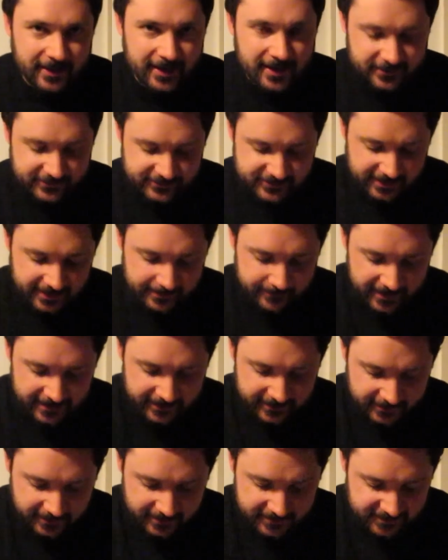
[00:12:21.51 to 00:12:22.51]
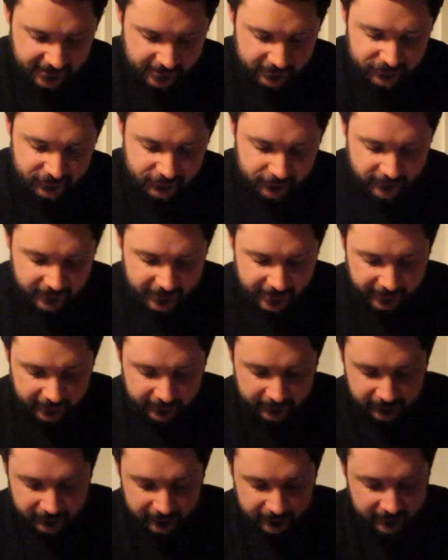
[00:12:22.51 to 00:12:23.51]
Actually, making it a social
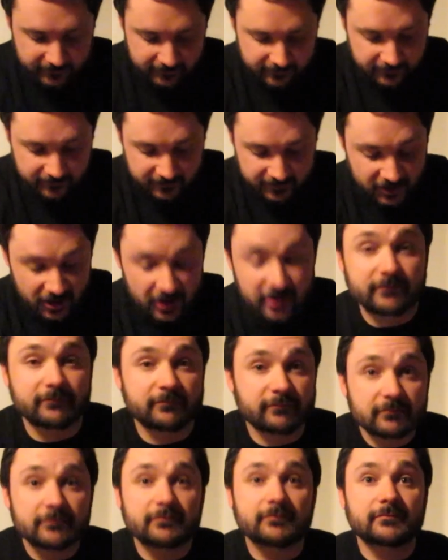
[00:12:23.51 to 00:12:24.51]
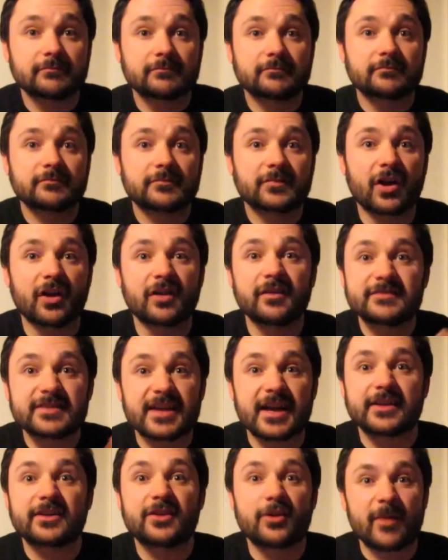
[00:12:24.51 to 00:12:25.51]
thing can kind of
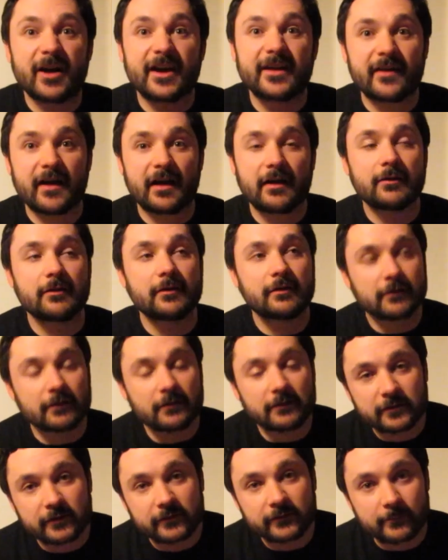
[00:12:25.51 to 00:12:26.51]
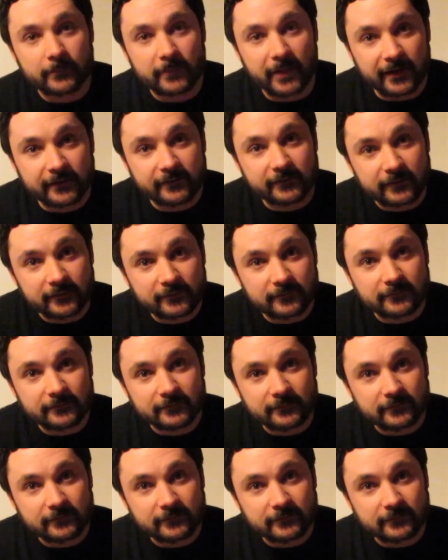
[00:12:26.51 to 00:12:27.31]
take away that, oh, I've got to do some painting.